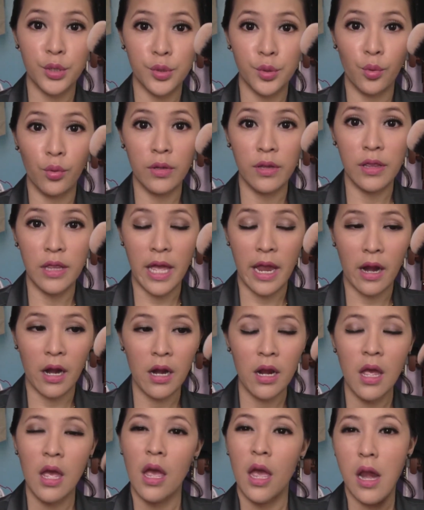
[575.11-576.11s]
sold
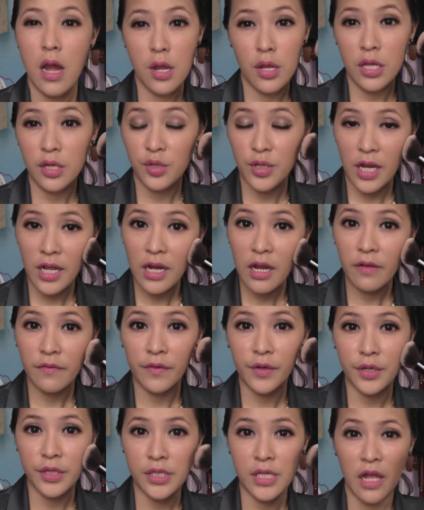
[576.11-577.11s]
there, and you can try it out
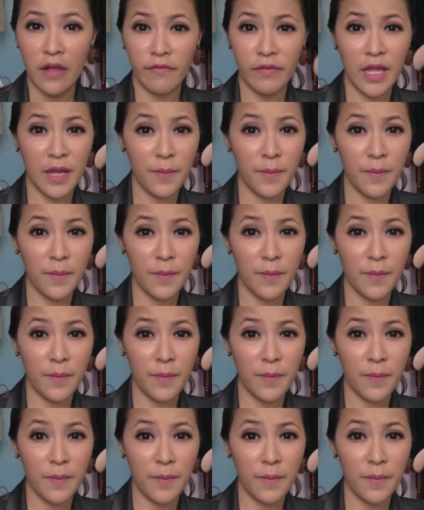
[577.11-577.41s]
for yourself.